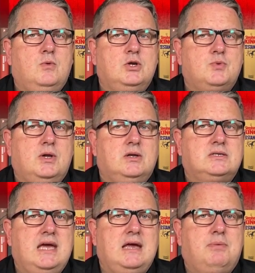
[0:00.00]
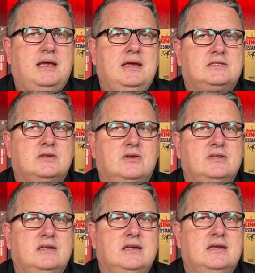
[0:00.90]
which will take place
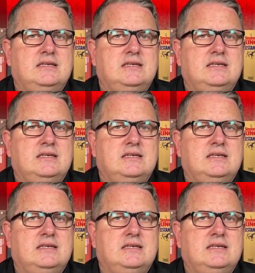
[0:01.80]
on